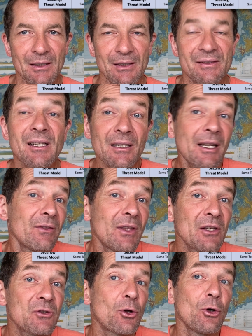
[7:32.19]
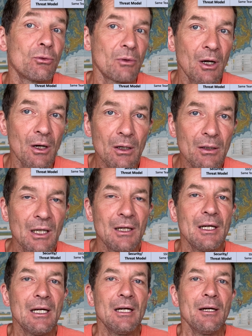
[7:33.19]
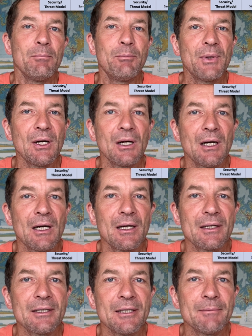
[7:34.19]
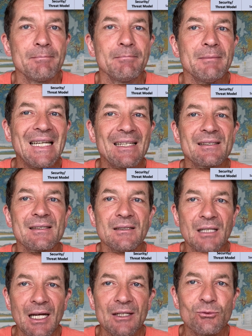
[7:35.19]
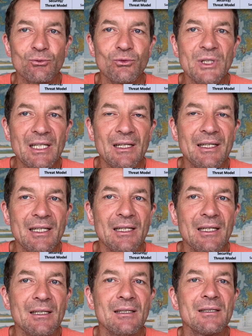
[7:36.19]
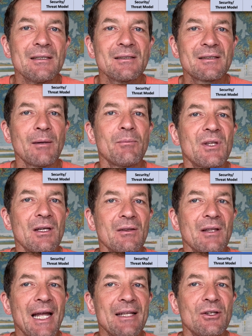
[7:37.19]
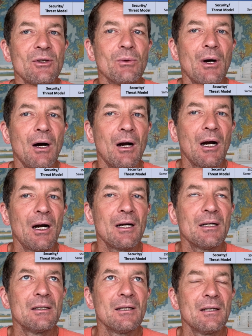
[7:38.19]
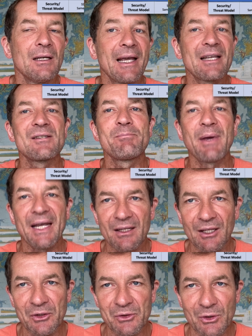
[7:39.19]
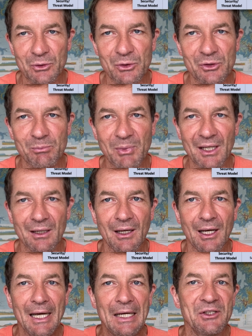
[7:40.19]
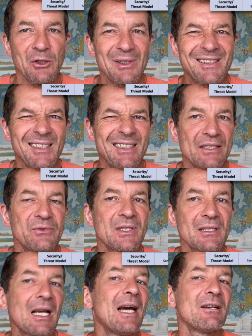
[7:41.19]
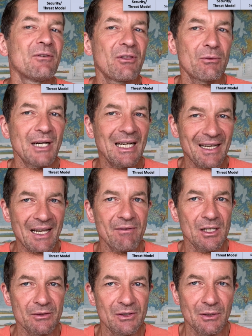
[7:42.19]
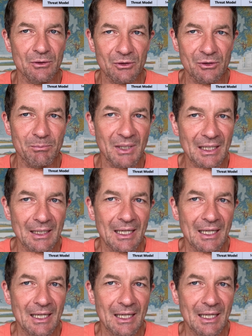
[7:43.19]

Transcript: Still, can things go wrong? But um, it's not really something that you are expecting, so to speak. So it's a different kind of threat level, so to speak.